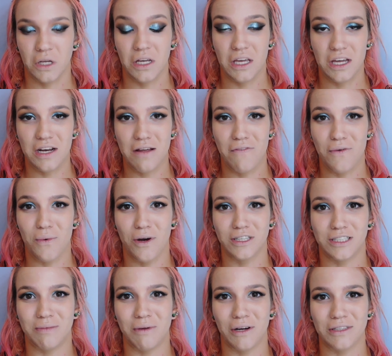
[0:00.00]
Again, if you
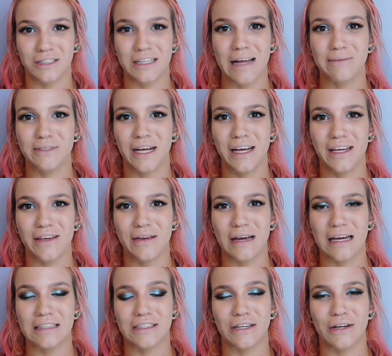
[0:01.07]
watch me on Snapchat, you
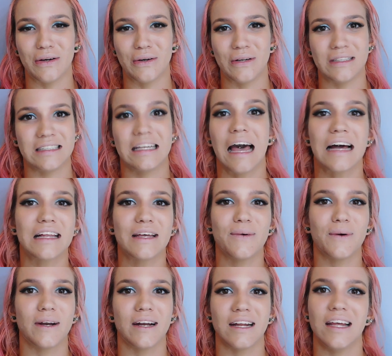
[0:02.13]
guys know exactly
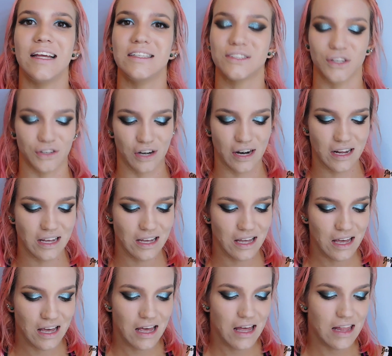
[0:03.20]
what it is already.
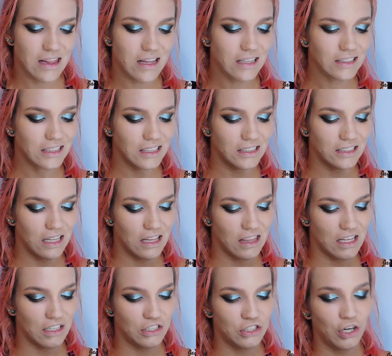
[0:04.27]
And this is
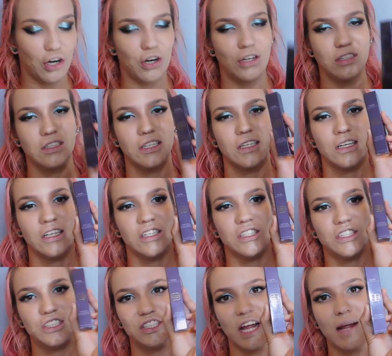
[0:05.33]
the Tarte
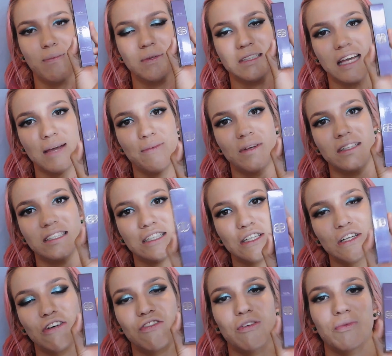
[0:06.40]
Shape Tape
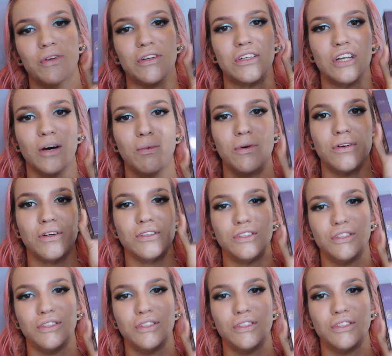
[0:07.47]
Concealer from their Double